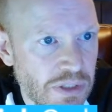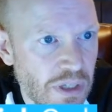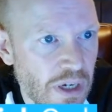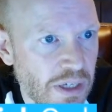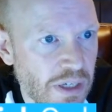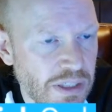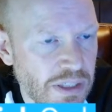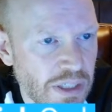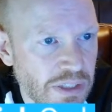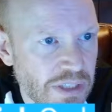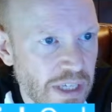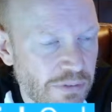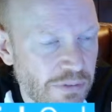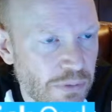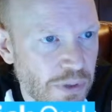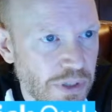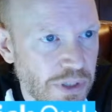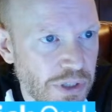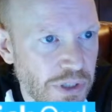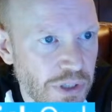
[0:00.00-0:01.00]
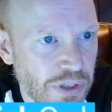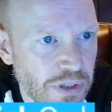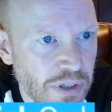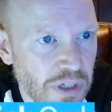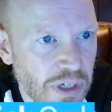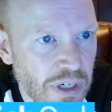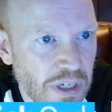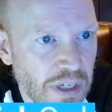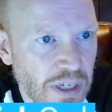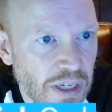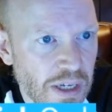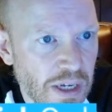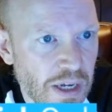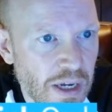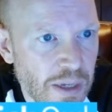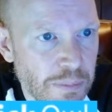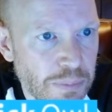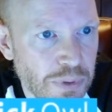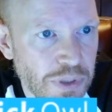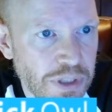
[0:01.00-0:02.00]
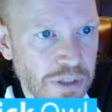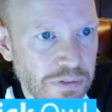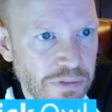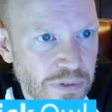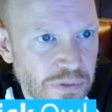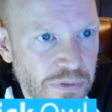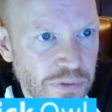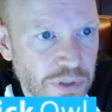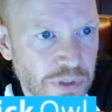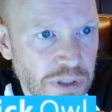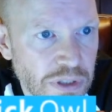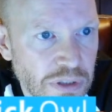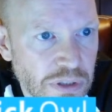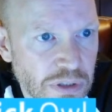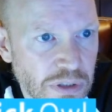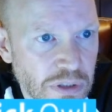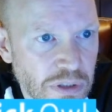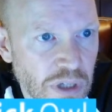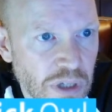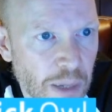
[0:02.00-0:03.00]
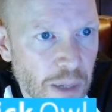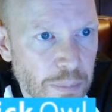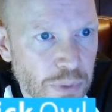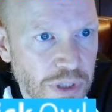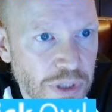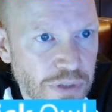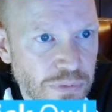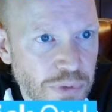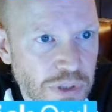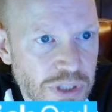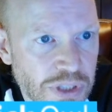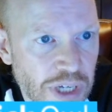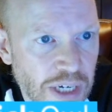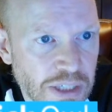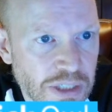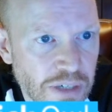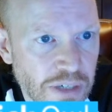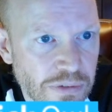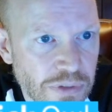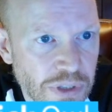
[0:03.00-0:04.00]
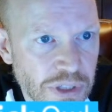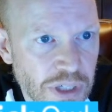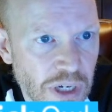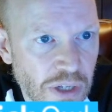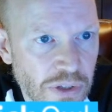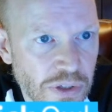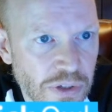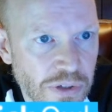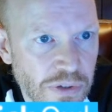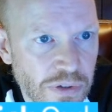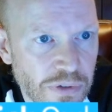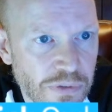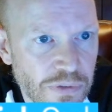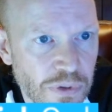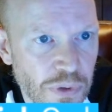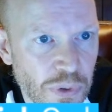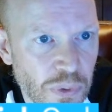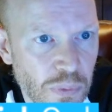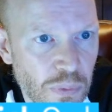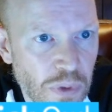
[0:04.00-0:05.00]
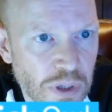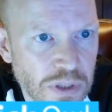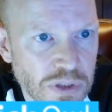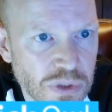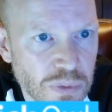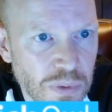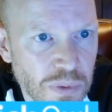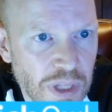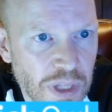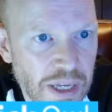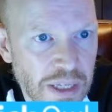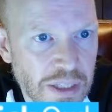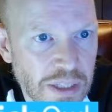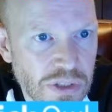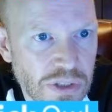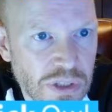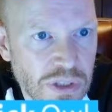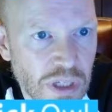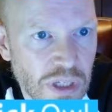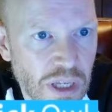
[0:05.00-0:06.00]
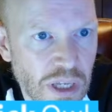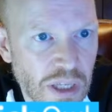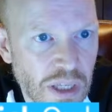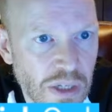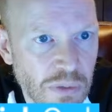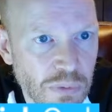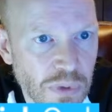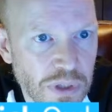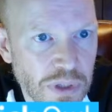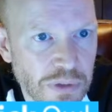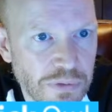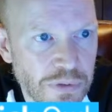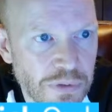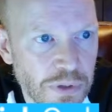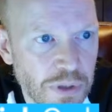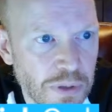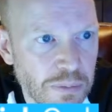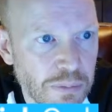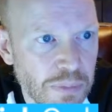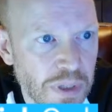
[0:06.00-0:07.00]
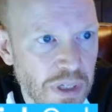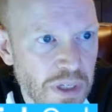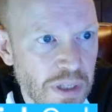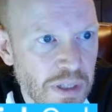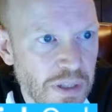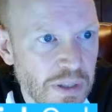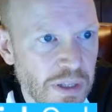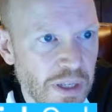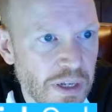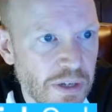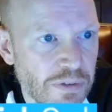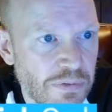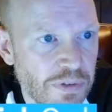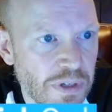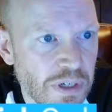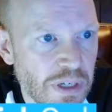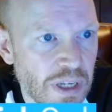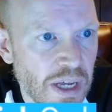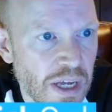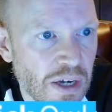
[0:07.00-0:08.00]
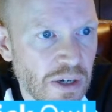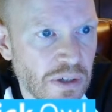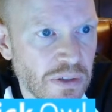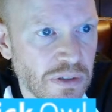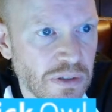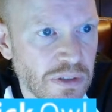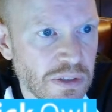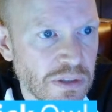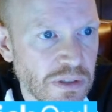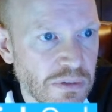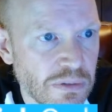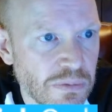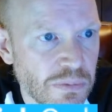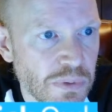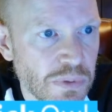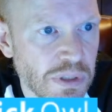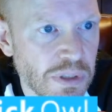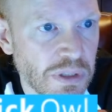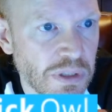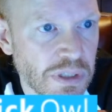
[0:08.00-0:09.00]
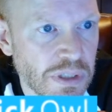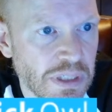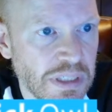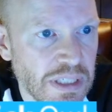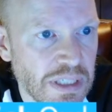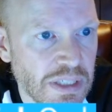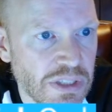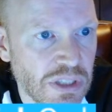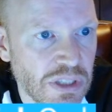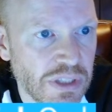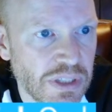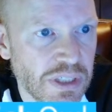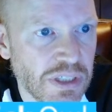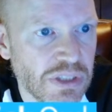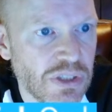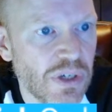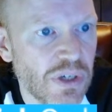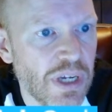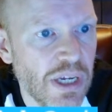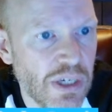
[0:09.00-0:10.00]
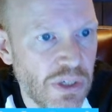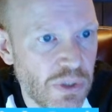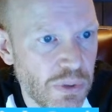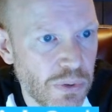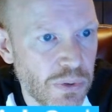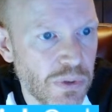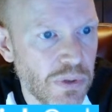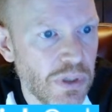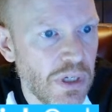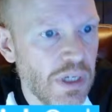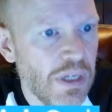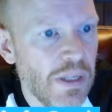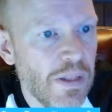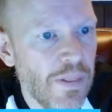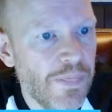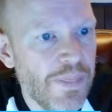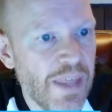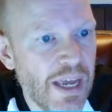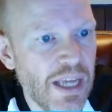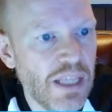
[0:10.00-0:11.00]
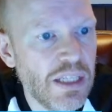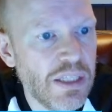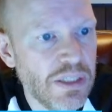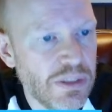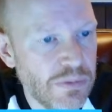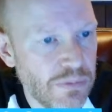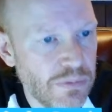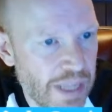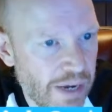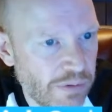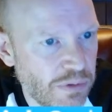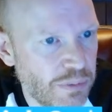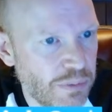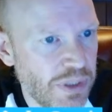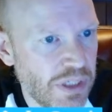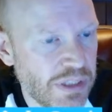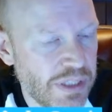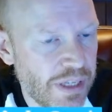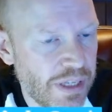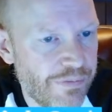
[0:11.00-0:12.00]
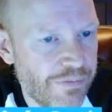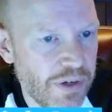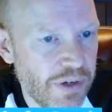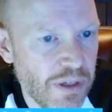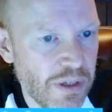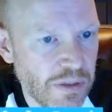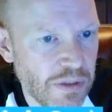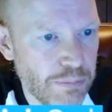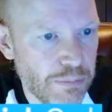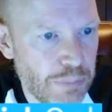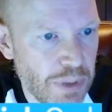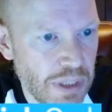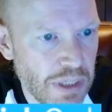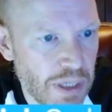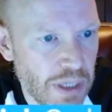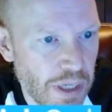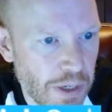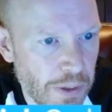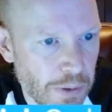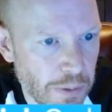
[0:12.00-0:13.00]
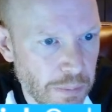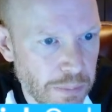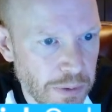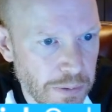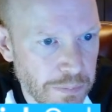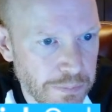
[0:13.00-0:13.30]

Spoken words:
He does have one here. I believe we checked every color for the ones with heads, and we'll confirm that if it now will condense the list. Okay, cool. That would be a definite big help.